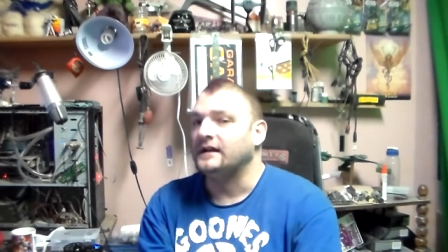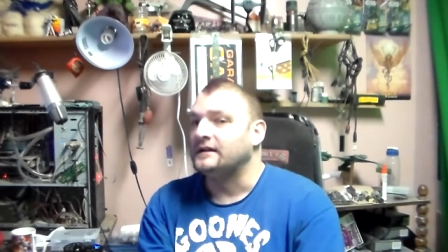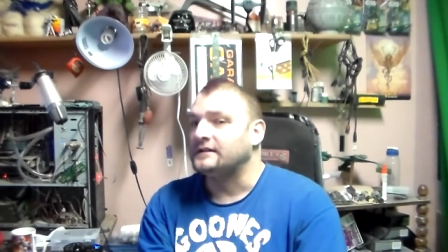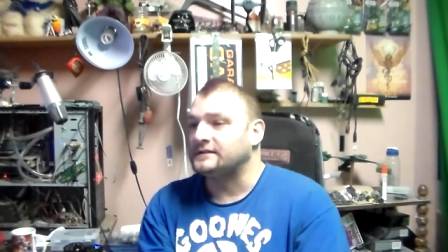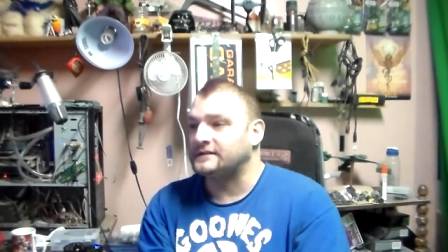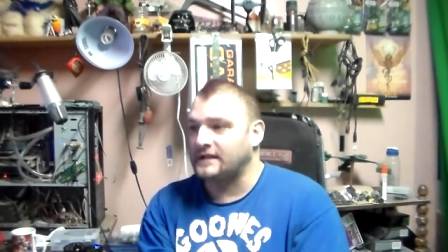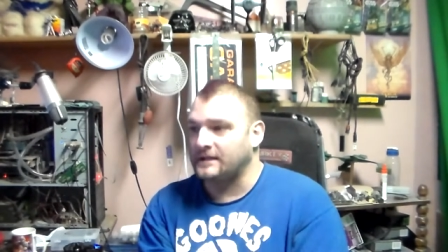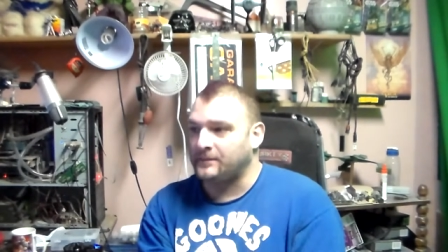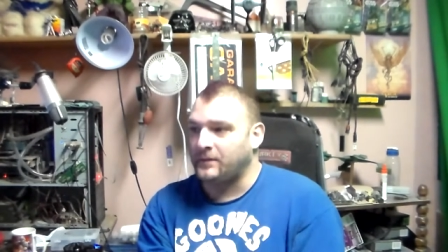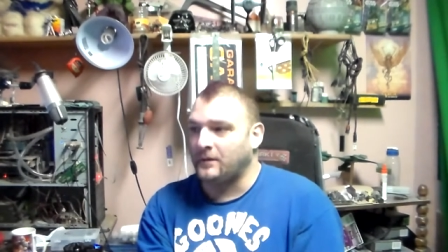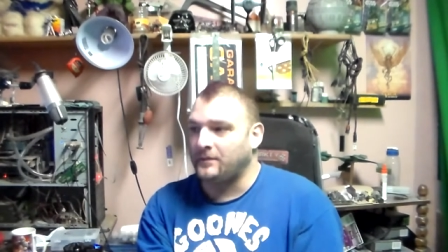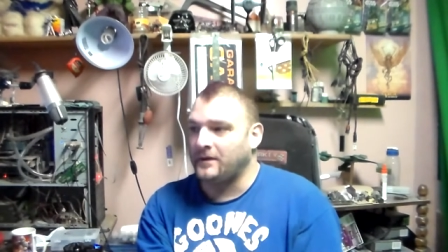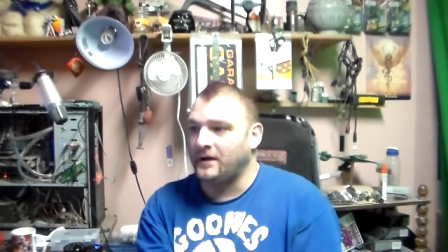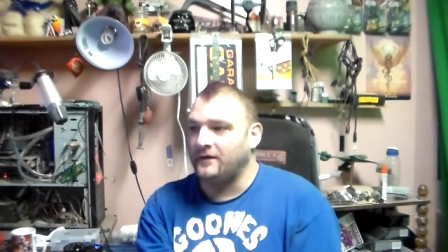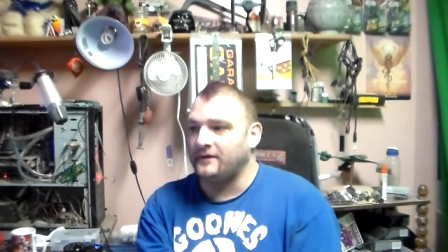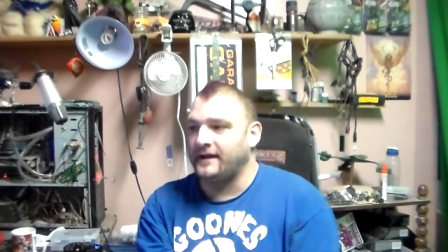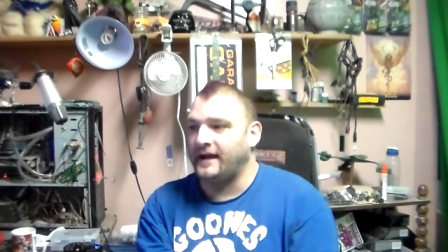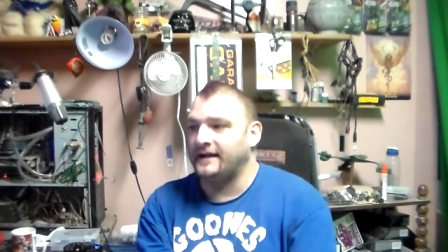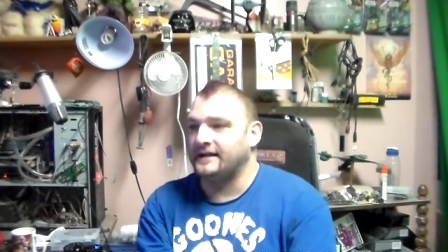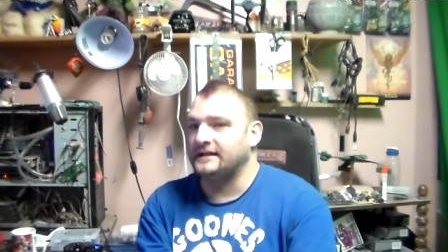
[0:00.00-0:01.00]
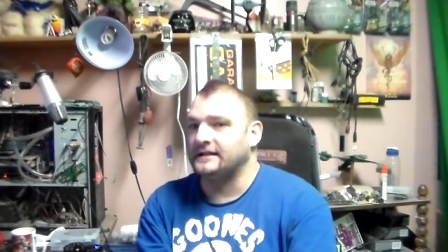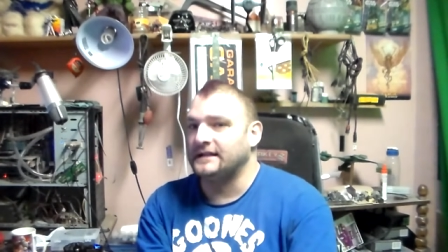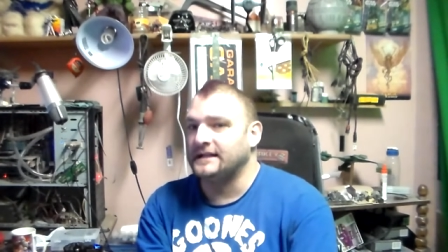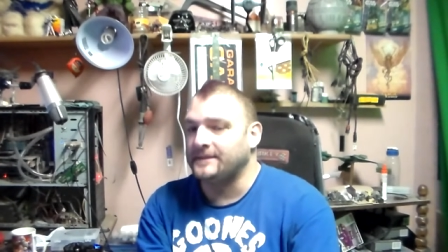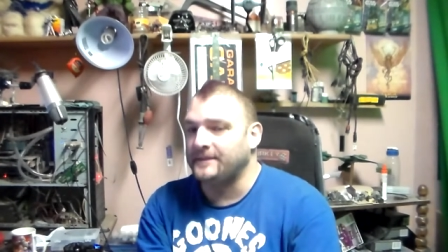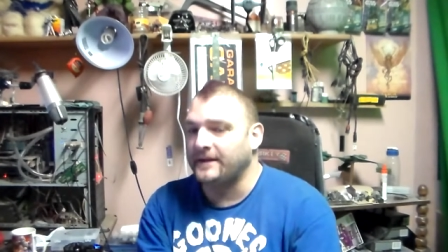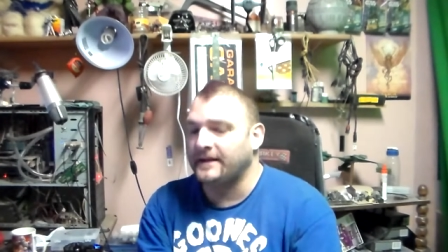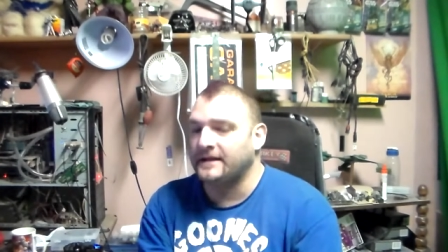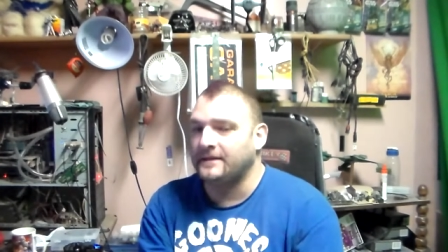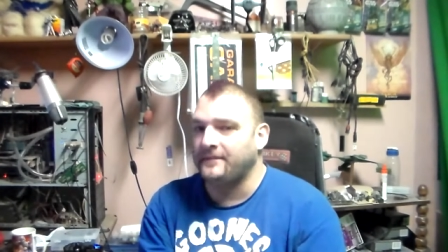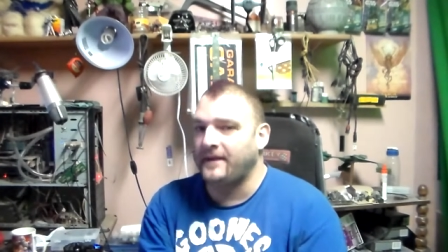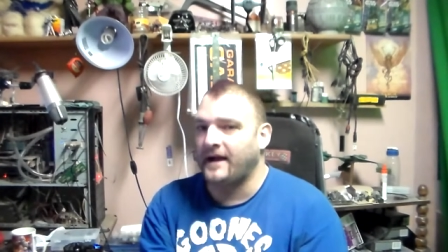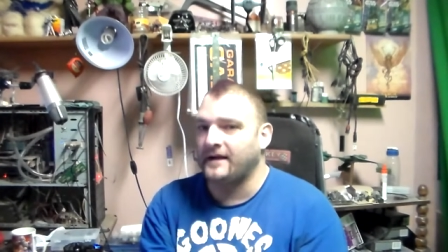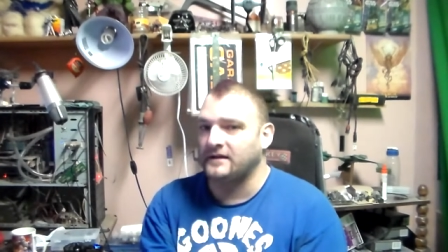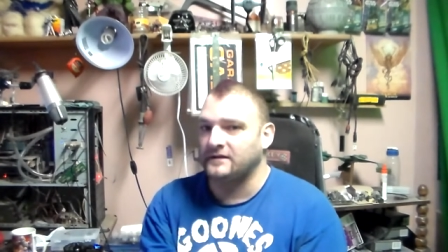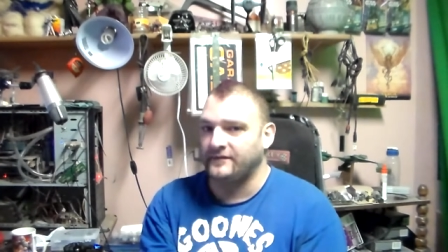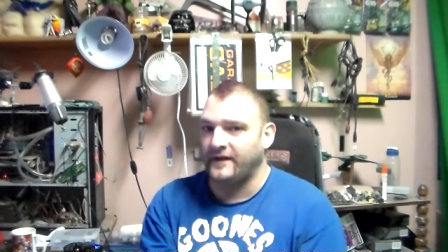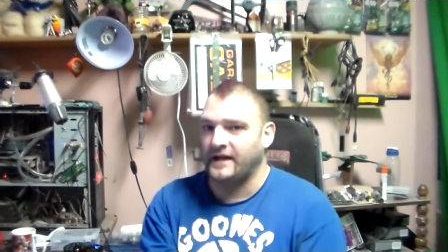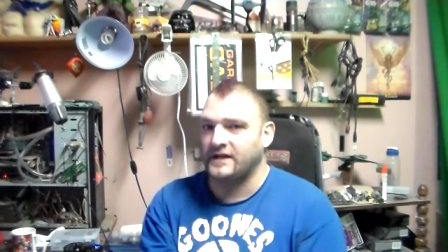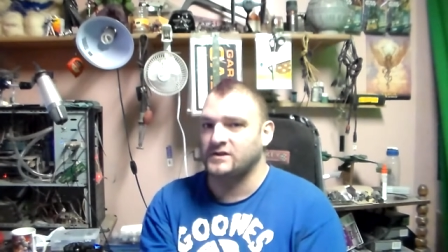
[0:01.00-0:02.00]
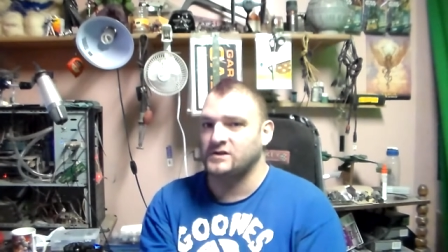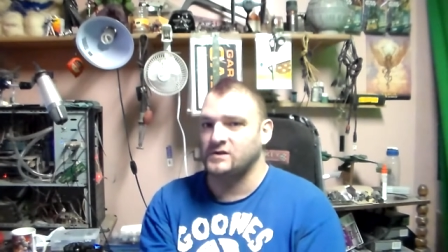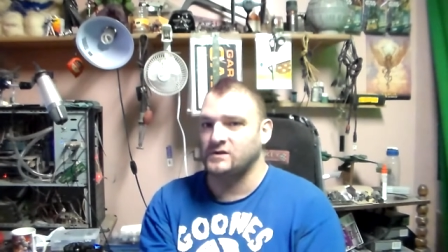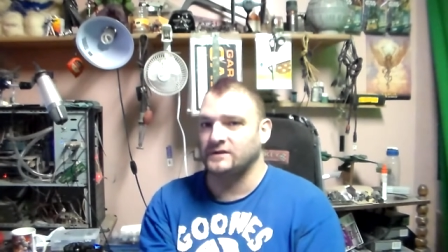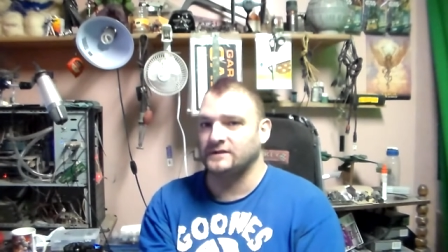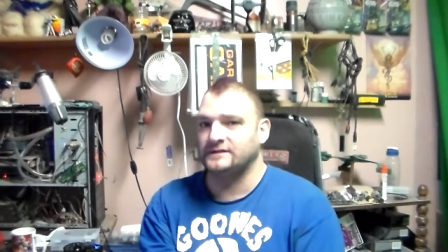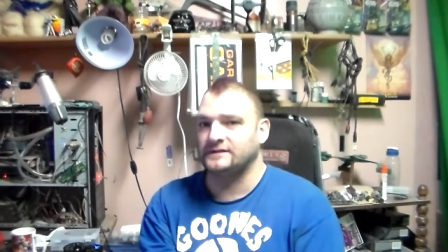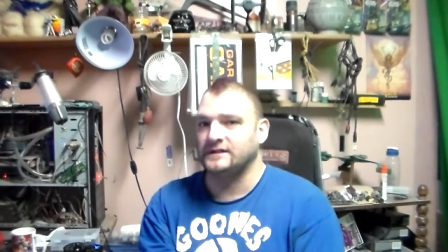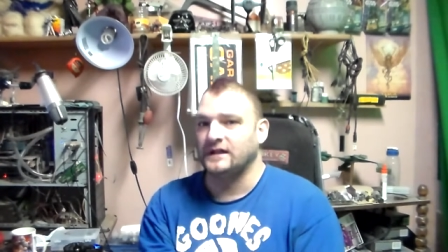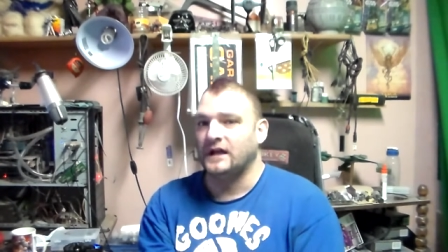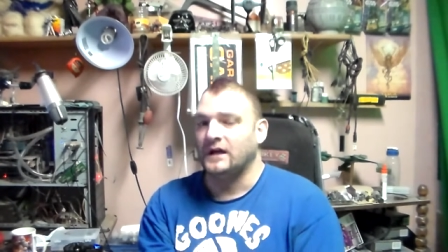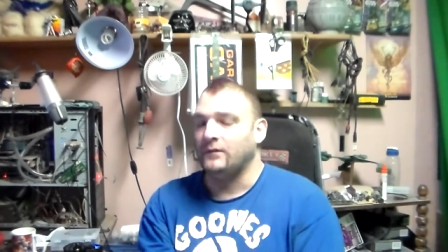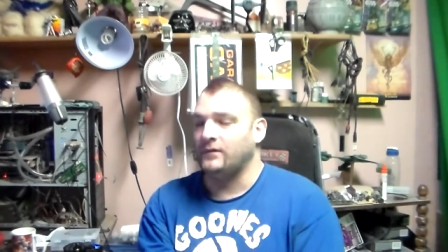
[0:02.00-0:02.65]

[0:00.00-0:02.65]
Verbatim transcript: so they probably only had a limited amount of extras,